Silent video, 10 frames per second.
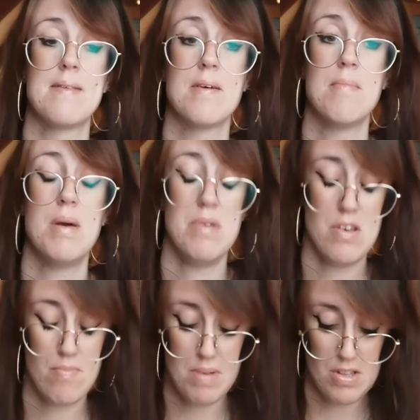So maybe
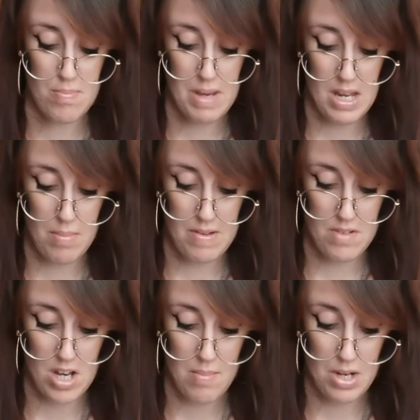you've been spending a bit of
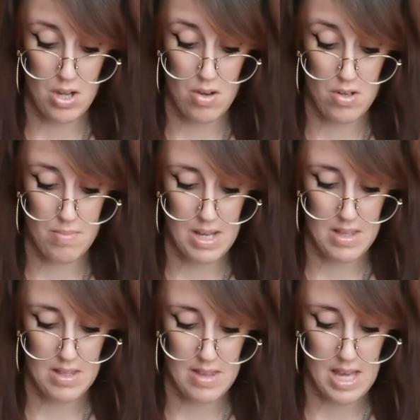time alone to make
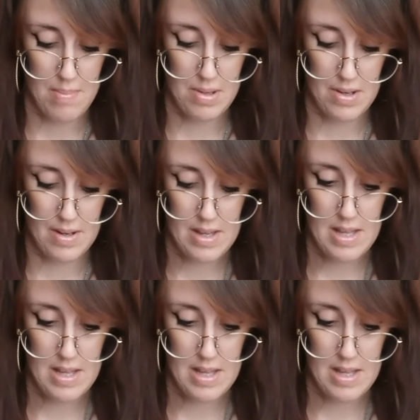this happen.